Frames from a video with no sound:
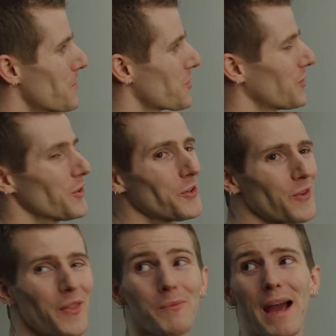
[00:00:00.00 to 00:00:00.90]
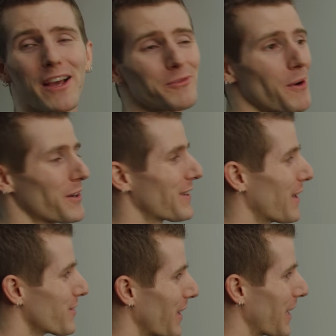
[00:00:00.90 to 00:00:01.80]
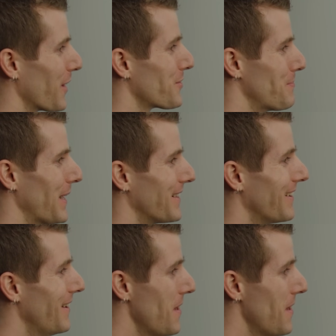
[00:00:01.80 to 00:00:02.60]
We're still gonna run the PassMark test, I guess, but